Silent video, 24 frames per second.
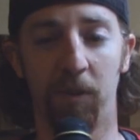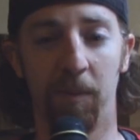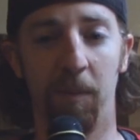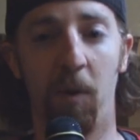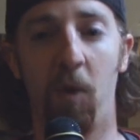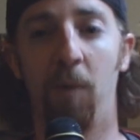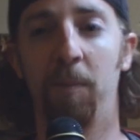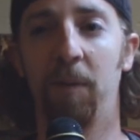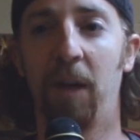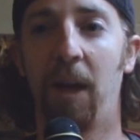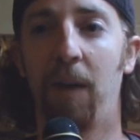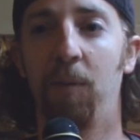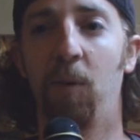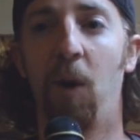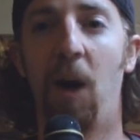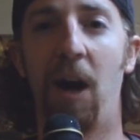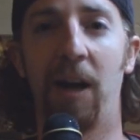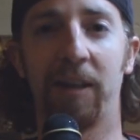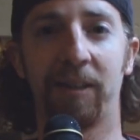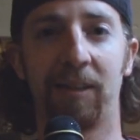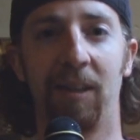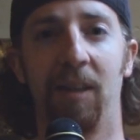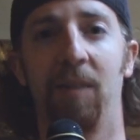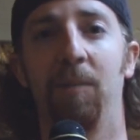The moment I
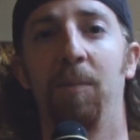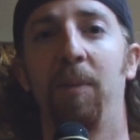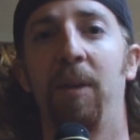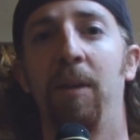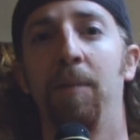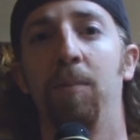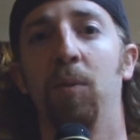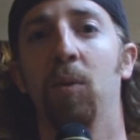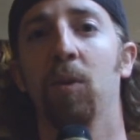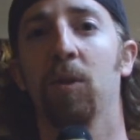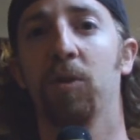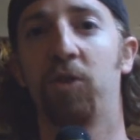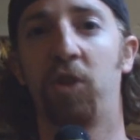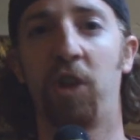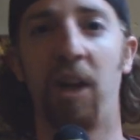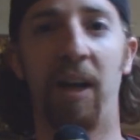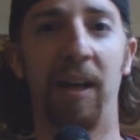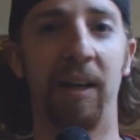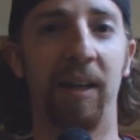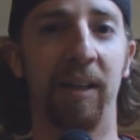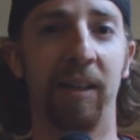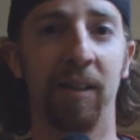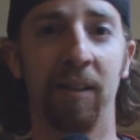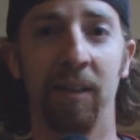walked in, people were
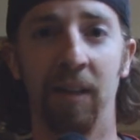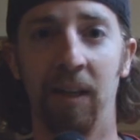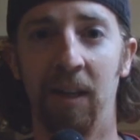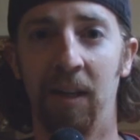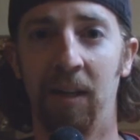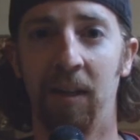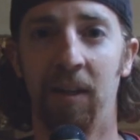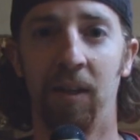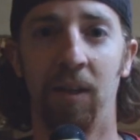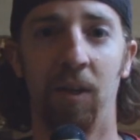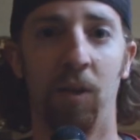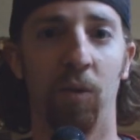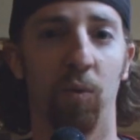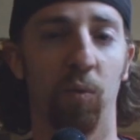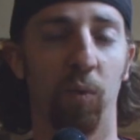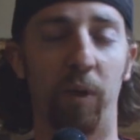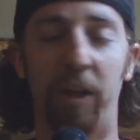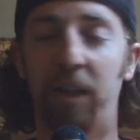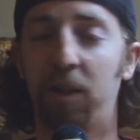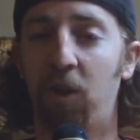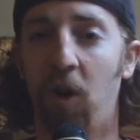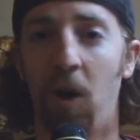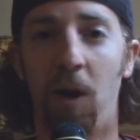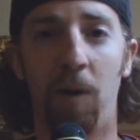chanting,
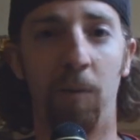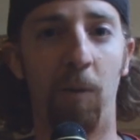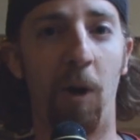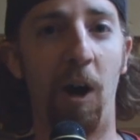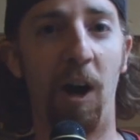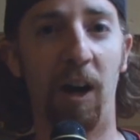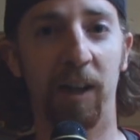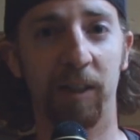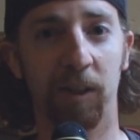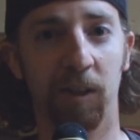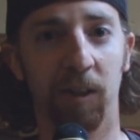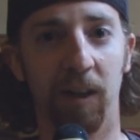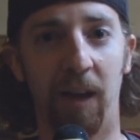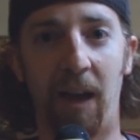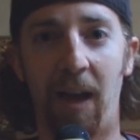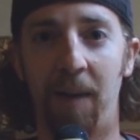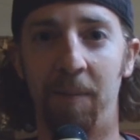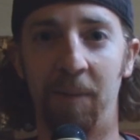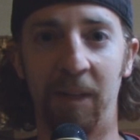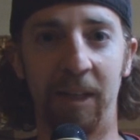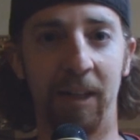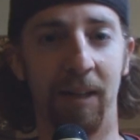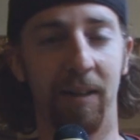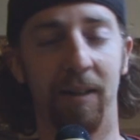"Recall Walker."
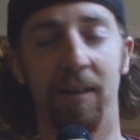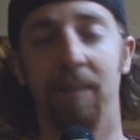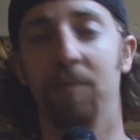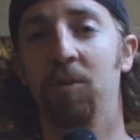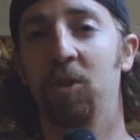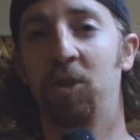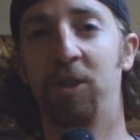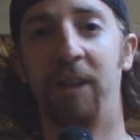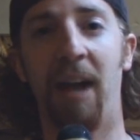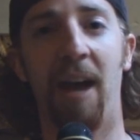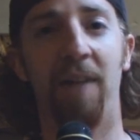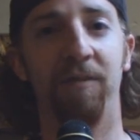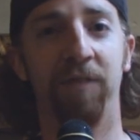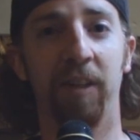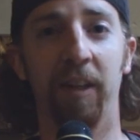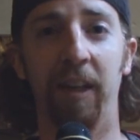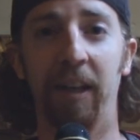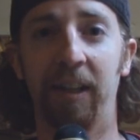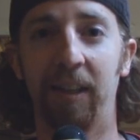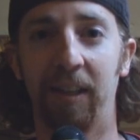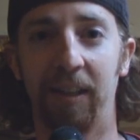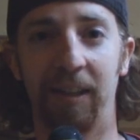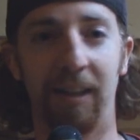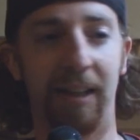I mean, and it was
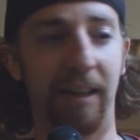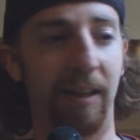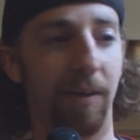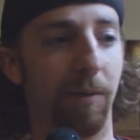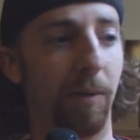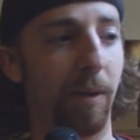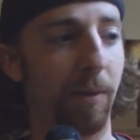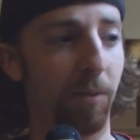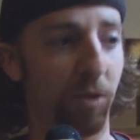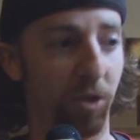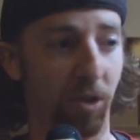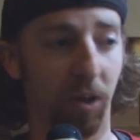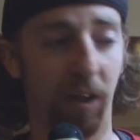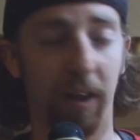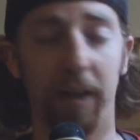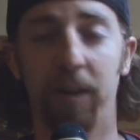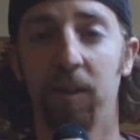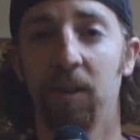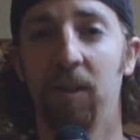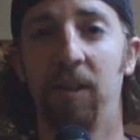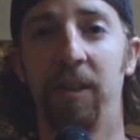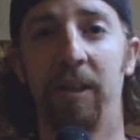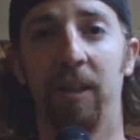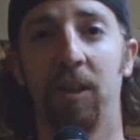deafening. It was
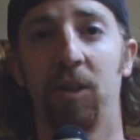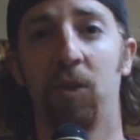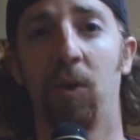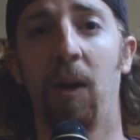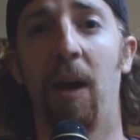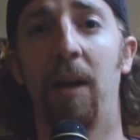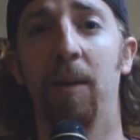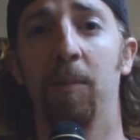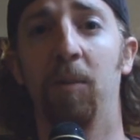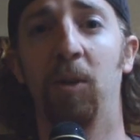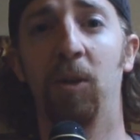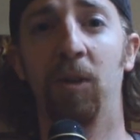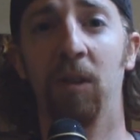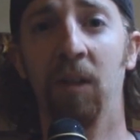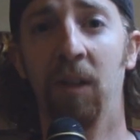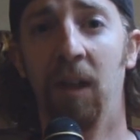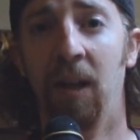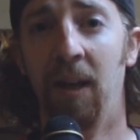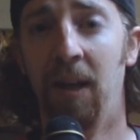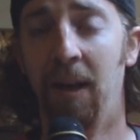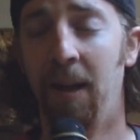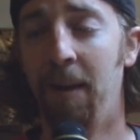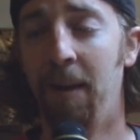literally incredible.